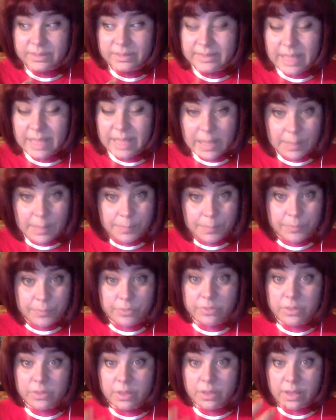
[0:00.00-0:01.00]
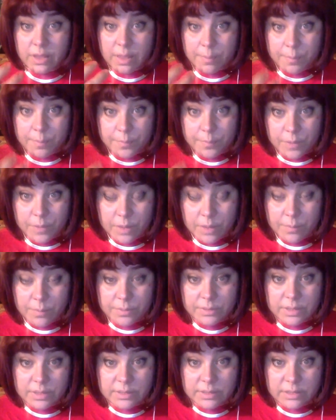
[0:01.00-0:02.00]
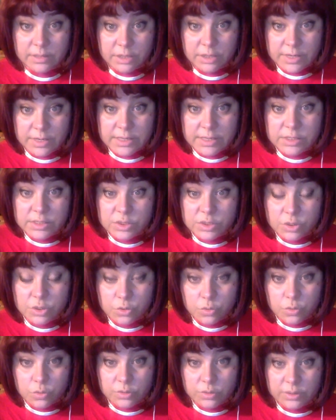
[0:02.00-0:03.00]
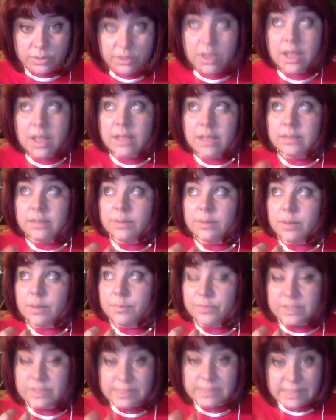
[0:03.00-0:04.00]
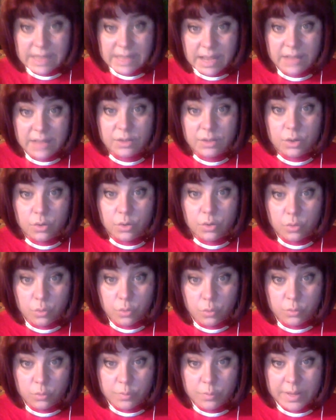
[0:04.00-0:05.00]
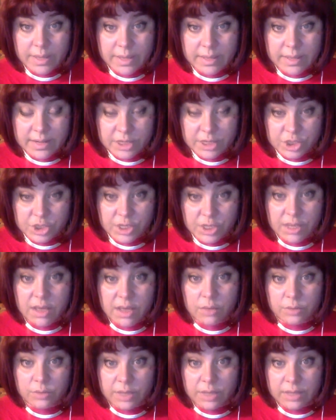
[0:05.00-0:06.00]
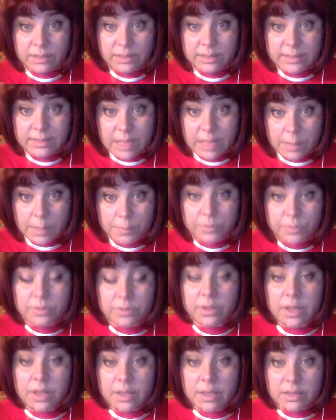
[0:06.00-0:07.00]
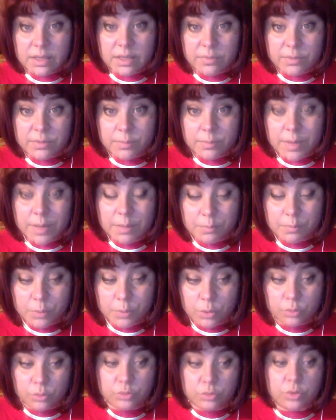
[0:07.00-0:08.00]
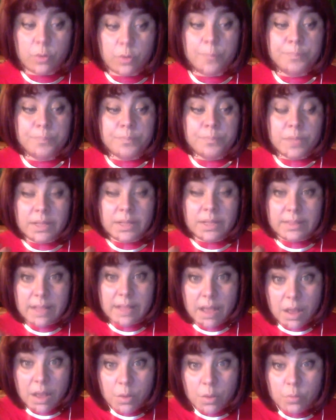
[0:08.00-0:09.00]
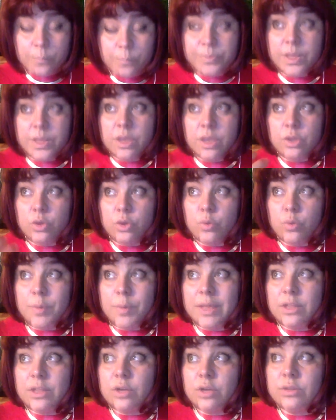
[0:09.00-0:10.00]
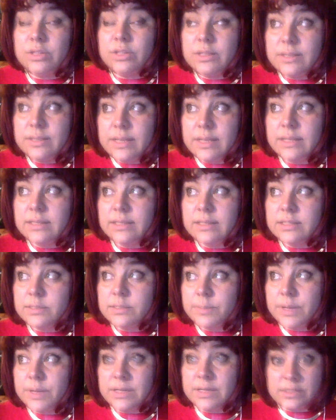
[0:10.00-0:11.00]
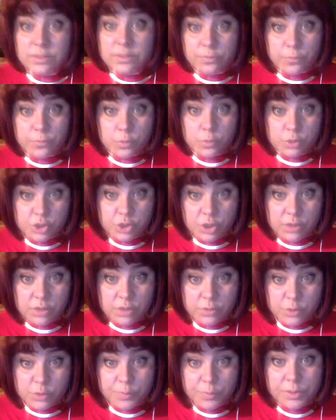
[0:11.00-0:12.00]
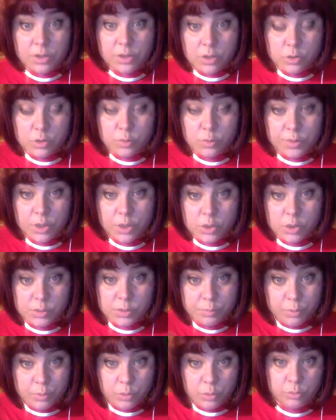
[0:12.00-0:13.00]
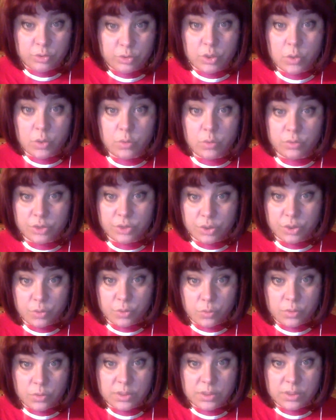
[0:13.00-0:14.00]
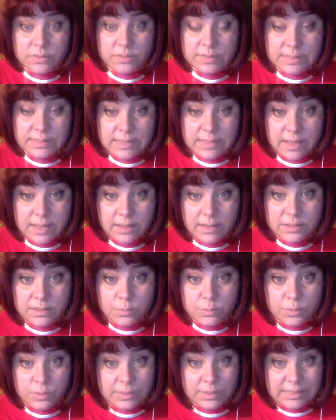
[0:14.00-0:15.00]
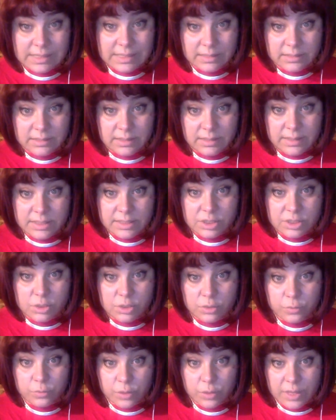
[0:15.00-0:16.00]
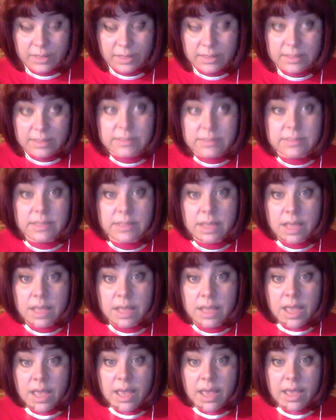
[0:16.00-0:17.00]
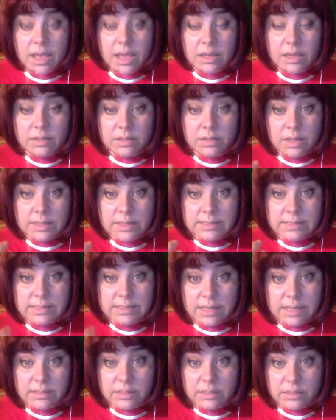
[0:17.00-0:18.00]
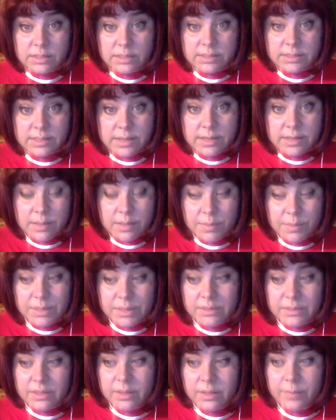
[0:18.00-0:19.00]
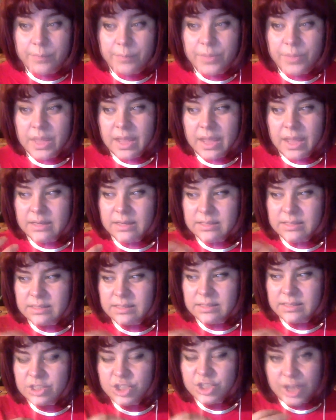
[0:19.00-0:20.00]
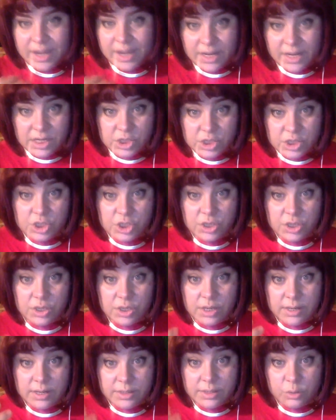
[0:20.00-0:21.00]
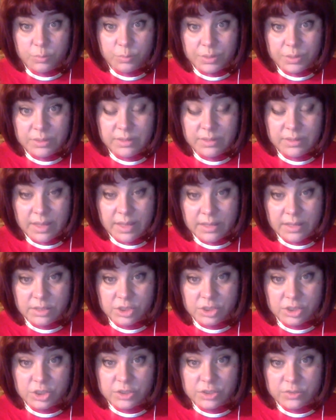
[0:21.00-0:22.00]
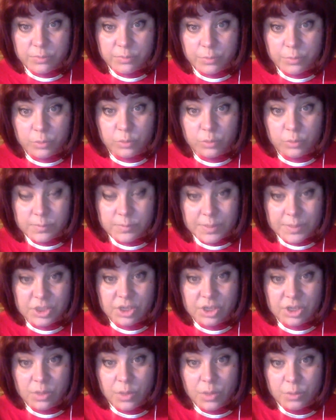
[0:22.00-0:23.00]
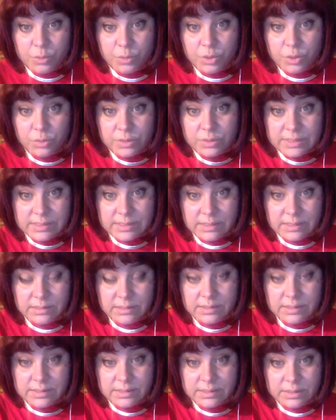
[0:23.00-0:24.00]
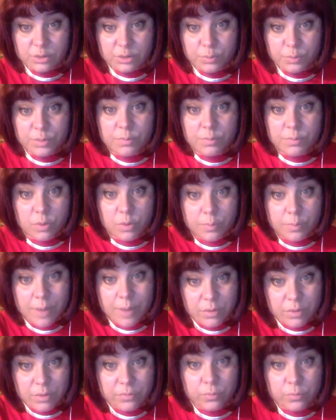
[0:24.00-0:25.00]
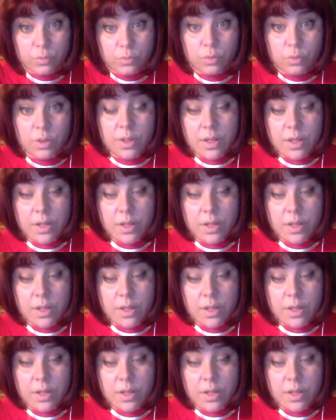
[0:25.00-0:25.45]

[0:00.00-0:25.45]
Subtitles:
depth, of the degrees of the sign ruled by Ereshkigal, and the depth given by Pluto. Now, you may not indeed experience the full joy of Jupiter, also because Pluto, the ruler of the sign, is with Saturn. Let's not forget this. And Saturn is limiting and is changing a little bit the energies of Pluto, especially when we know that Saturn is a little bit more powerful,